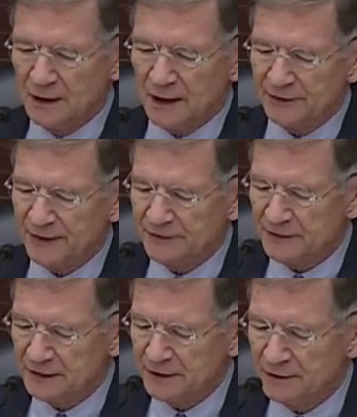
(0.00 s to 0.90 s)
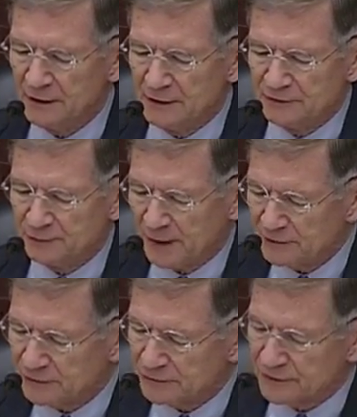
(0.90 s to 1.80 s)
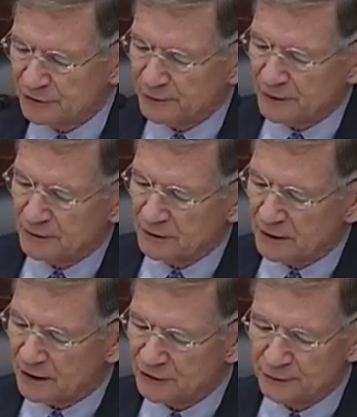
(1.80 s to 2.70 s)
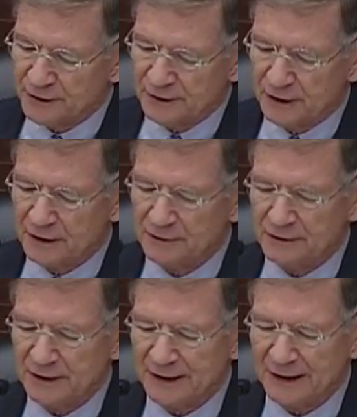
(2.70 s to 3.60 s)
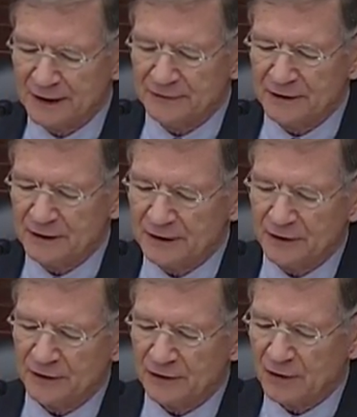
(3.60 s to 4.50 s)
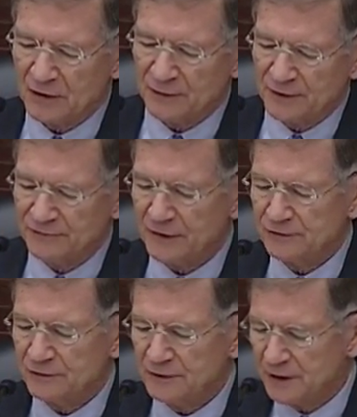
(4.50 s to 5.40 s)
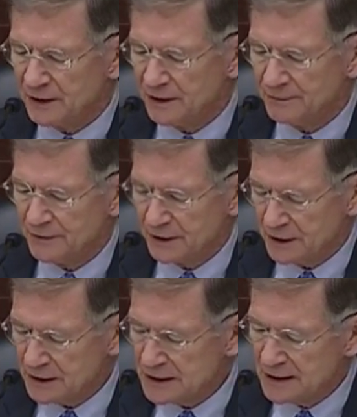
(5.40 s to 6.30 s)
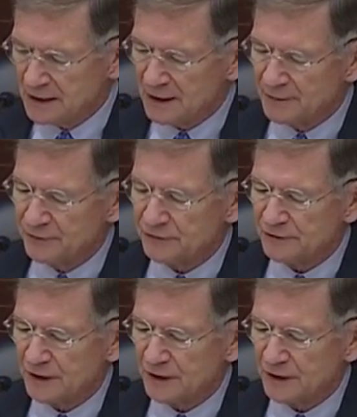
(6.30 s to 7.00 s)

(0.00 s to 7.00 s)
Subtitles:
I thank the lead sponsors of this bill, Congressman Dunn, an 11-year Army veteran and MD, and Mr.